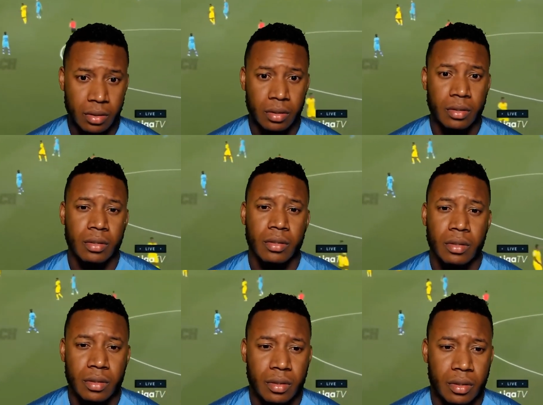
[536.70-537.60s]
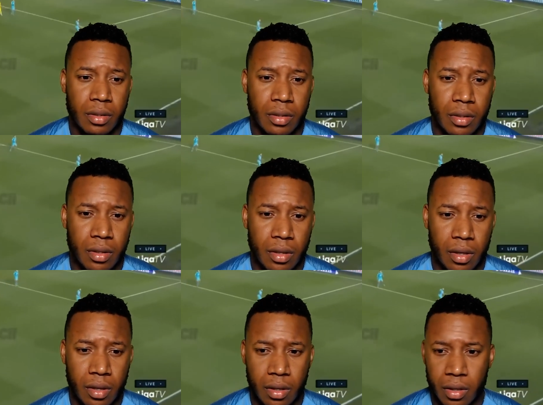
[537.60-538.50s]

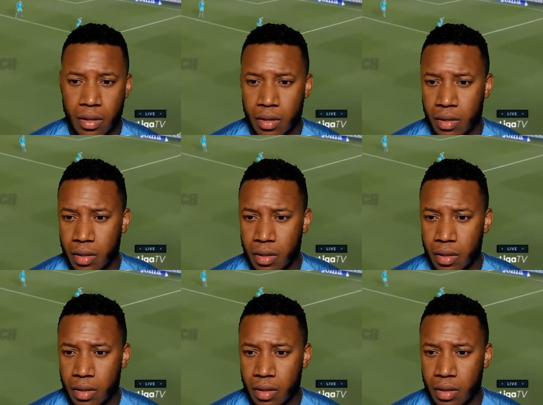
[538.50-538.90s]
Nothing is said.